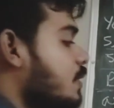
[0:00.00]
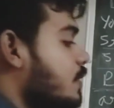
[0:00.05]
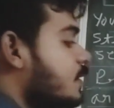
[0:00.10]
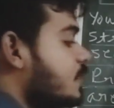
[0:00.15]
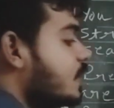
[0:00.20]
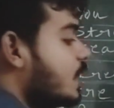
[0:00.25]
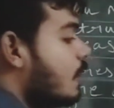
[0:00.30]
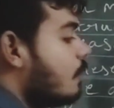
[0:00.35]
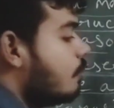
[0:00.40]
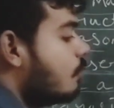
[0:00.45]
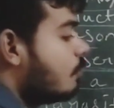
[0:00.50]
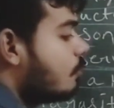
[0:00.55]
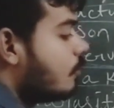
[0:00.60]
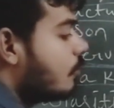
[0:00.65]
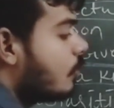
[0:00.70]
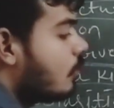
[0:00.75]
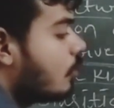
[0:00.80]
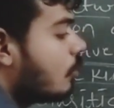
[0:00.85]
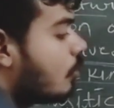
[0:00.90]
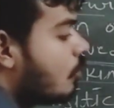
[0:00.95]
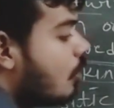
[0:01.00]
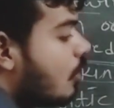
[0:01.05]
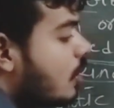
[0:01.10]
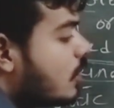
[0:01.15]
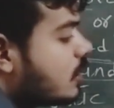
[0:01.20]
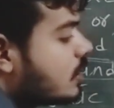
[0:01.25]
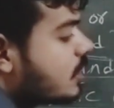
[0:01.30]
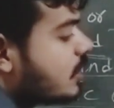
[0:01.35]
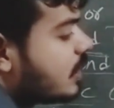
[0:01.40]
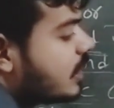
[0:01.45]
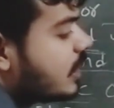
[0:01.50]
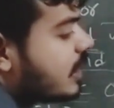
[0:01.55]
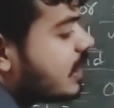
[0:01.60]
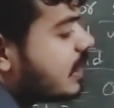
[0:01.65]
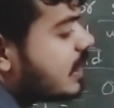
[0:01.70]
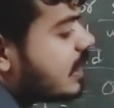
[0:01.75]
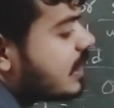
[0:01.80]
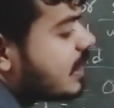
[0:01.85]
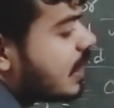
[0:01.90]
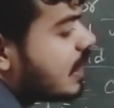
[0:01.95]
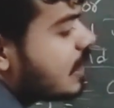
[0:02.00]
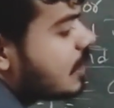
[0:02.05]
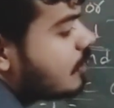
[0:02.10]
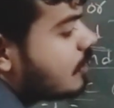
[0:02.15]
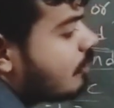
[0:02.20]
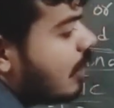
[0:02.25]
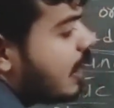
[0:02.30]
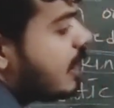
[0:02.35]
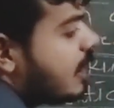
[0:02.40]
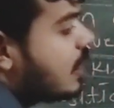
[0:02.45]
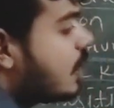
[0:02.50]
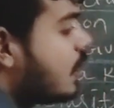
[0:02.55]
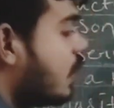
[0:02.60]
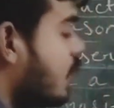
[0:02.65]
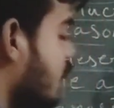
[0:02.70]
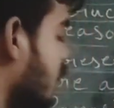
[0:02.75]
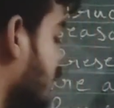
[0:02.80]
Some cause diseases while